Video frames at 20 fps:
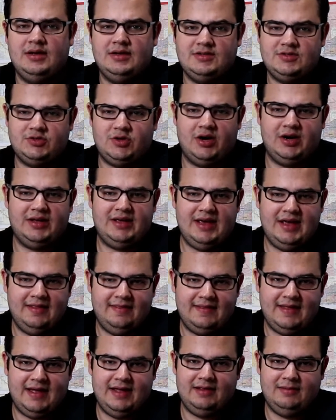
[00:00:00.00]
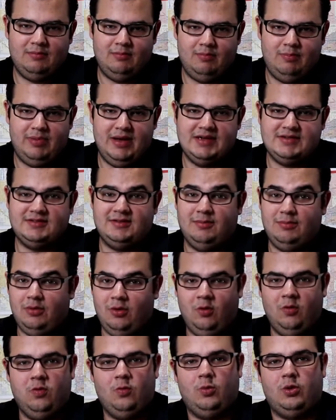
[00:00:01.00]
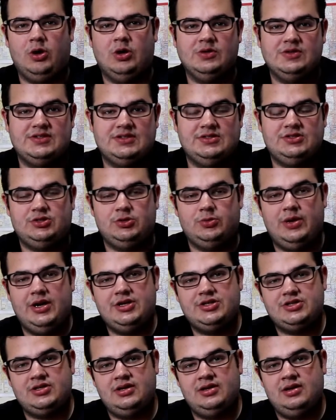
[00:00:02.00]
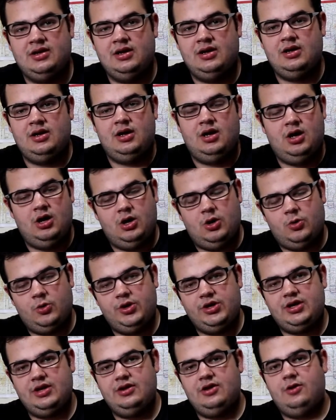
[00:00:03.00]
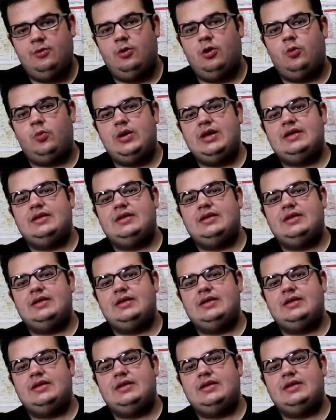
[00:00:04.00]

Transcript: start getting that best of both worlds situation. Or you can do what we